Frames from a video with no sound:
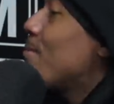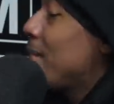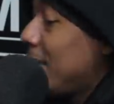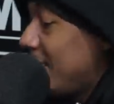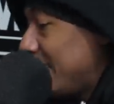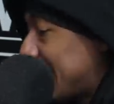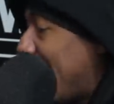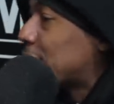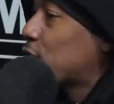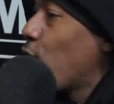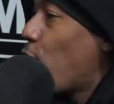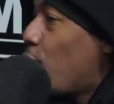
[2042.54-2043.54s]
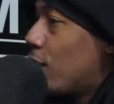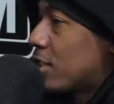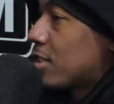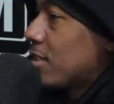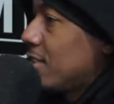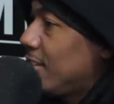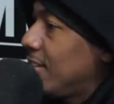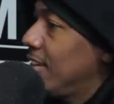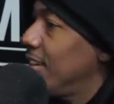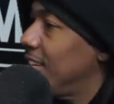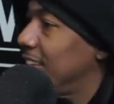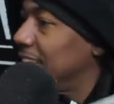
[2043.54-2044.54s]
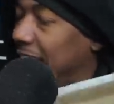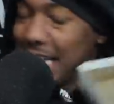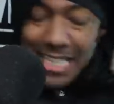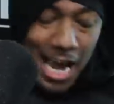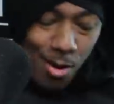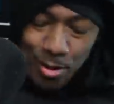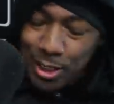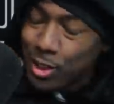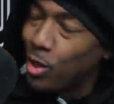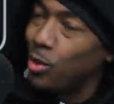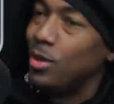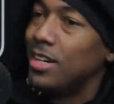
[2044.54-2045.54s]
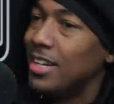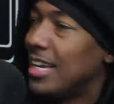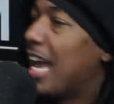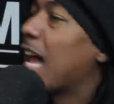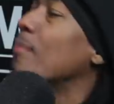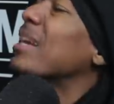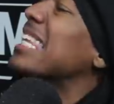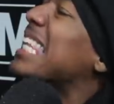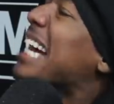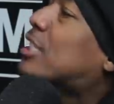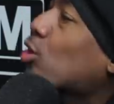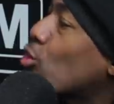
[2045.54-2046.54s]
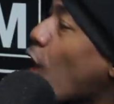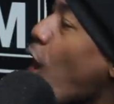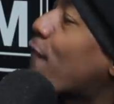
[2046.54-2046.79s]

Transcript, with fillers: me, that's yours. No. That's how we do. If I beat you, and I'm gonna let you go